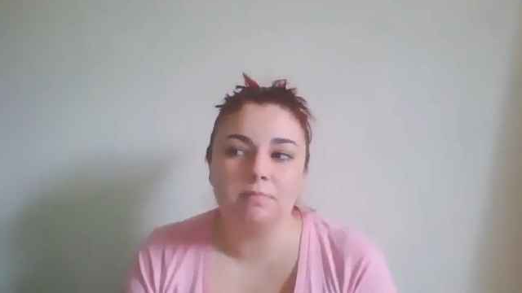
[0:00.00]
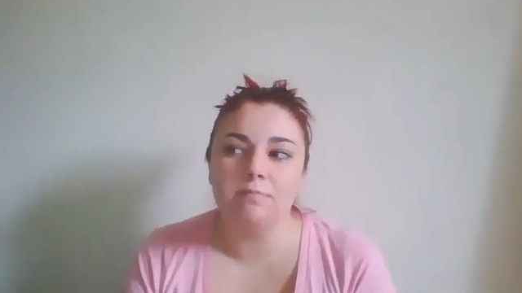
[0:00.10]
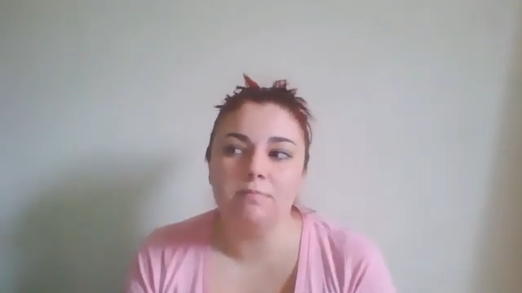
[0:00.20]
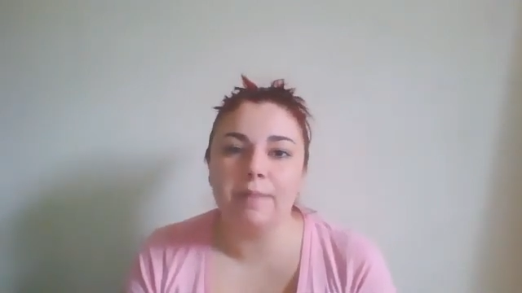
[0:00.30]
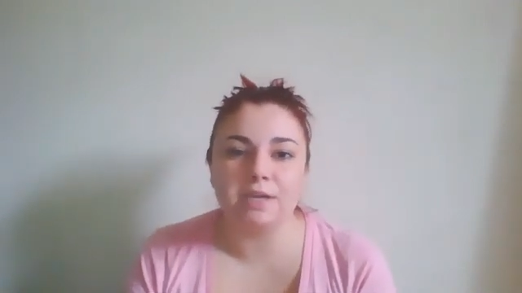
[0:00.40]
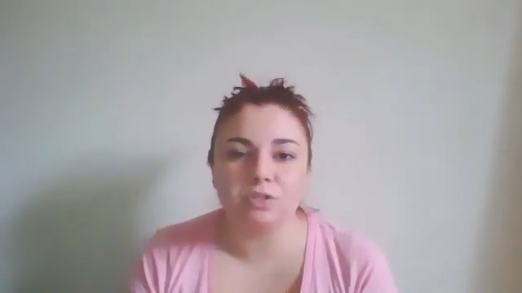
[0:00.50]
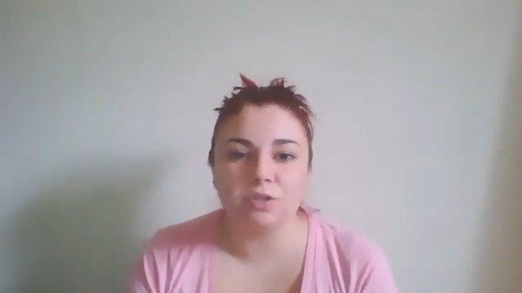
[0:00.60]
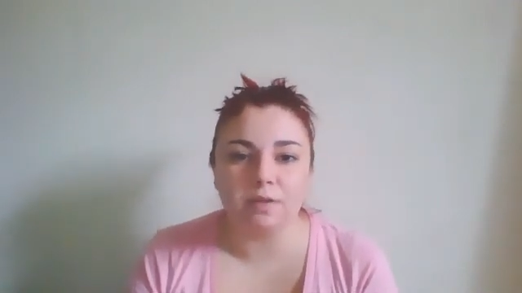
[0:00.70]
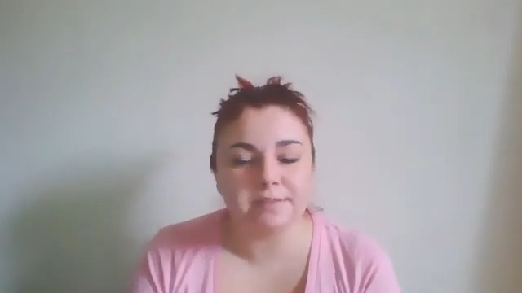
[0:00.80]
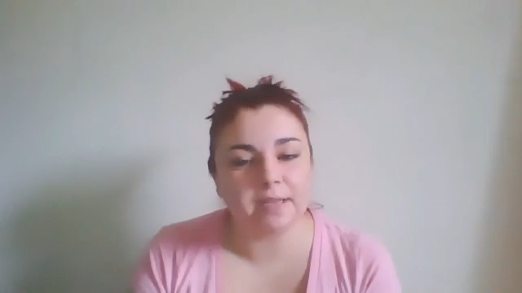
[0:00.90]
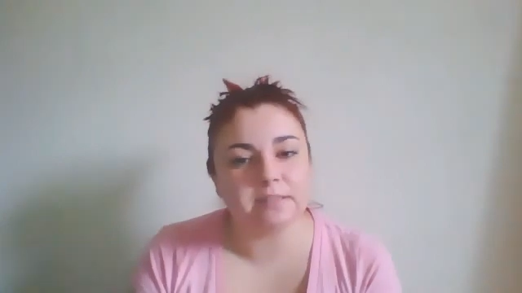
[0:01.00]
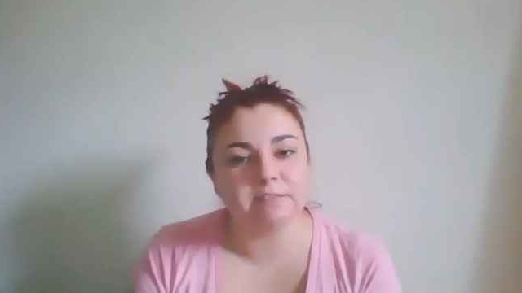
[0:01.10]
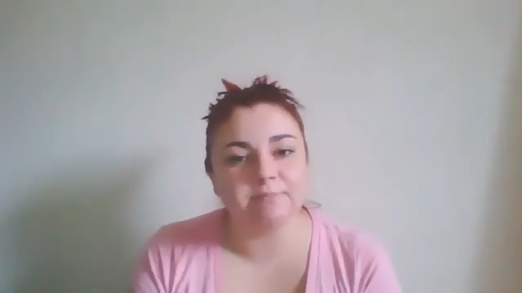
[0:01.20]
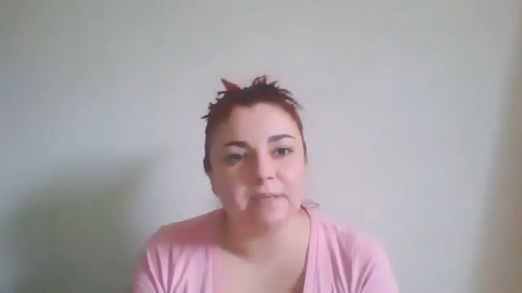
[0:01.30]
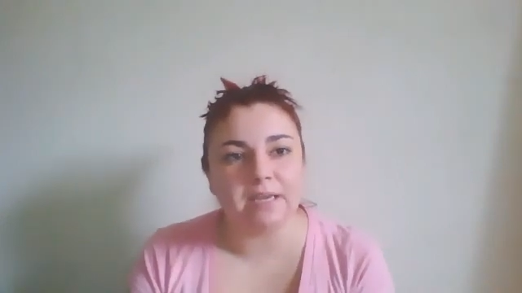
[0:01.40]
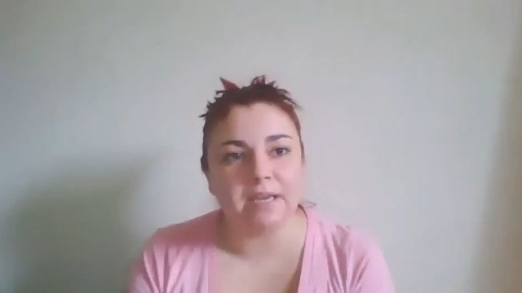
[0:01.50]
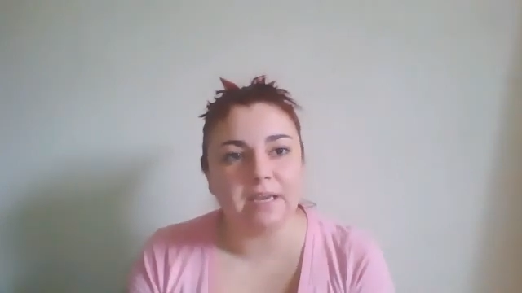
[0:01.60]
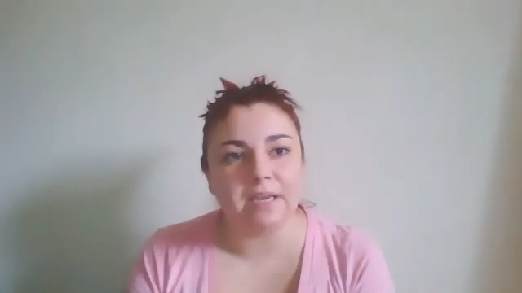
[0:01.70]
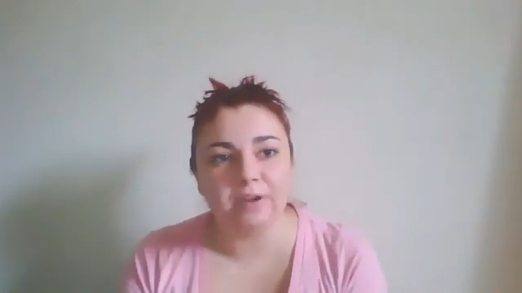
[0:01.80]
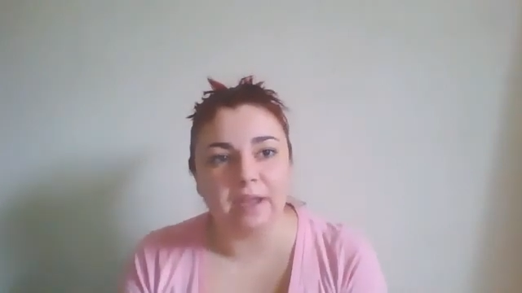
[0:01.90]
meshed all the sides of me
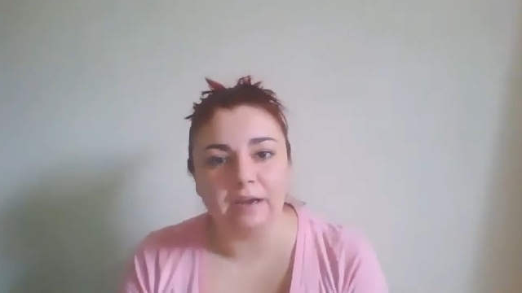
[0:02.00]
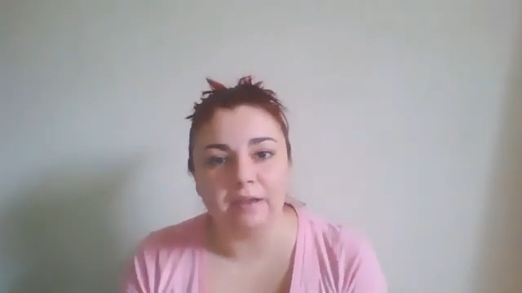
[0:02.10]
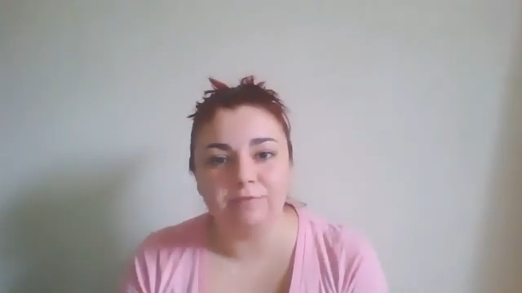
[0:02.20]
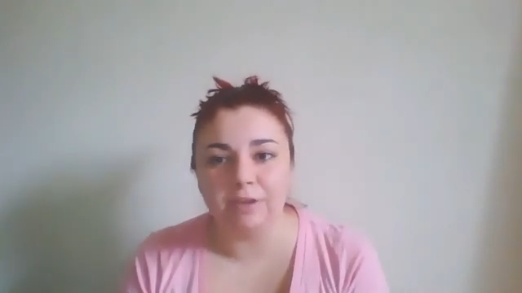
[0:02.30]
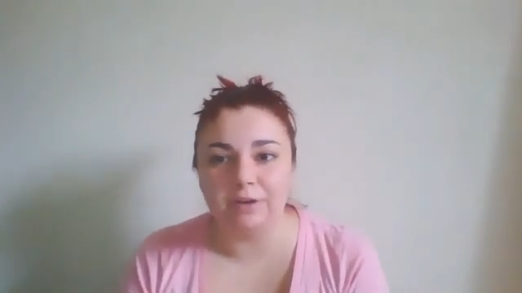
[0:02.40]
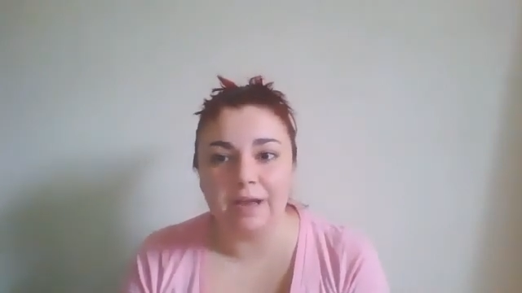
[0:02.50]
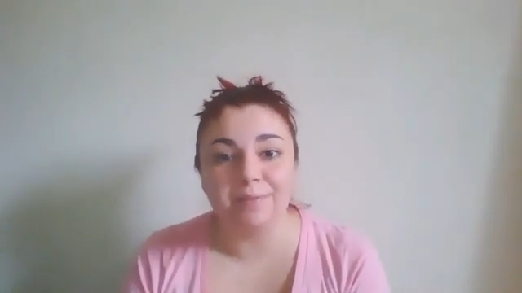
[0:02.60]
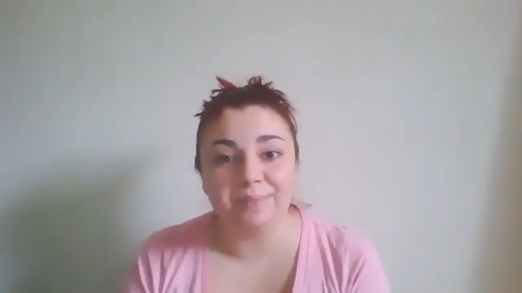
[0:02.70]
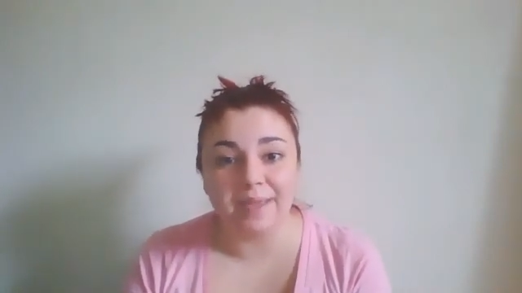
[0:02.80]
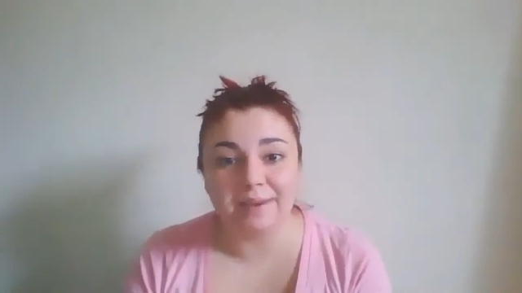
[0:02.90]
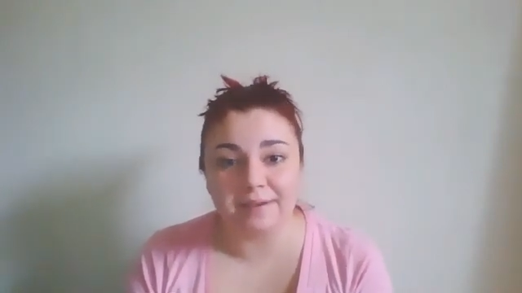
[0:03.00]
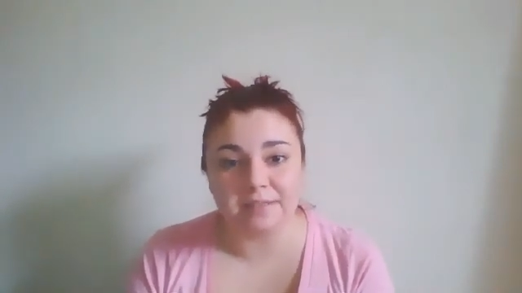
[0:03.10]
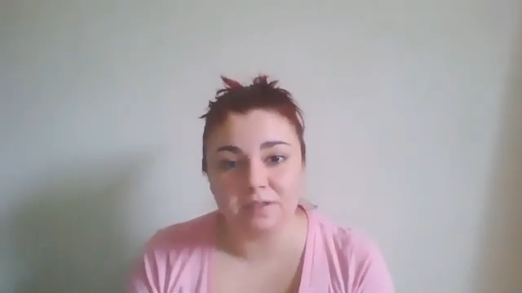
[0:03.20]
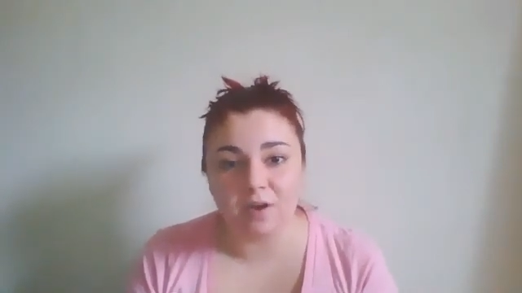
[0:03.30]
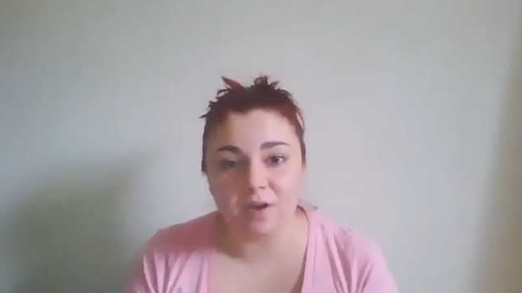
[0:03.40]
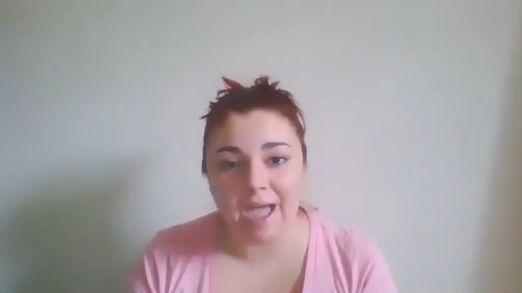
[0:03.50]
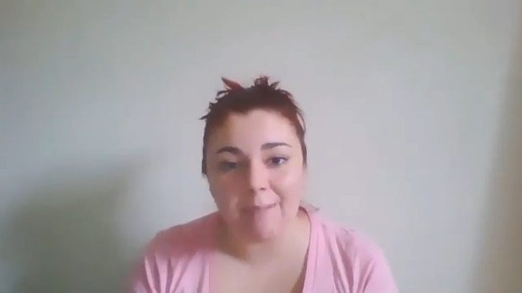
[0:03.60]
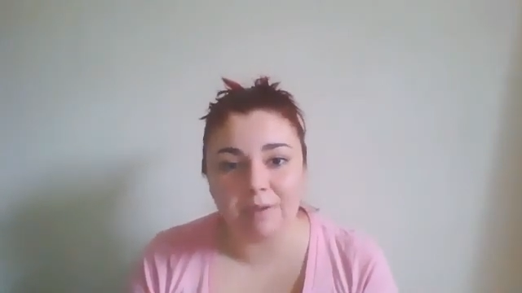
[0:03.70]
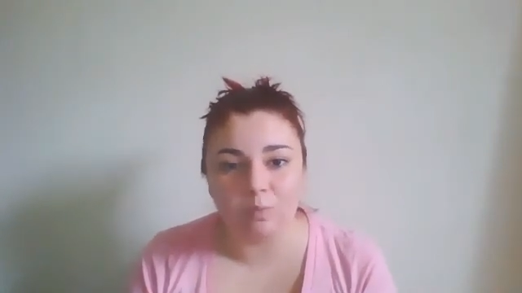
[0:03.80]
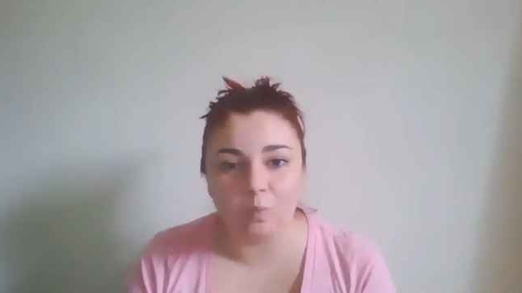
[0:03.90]
together, and I figured out that does not happen.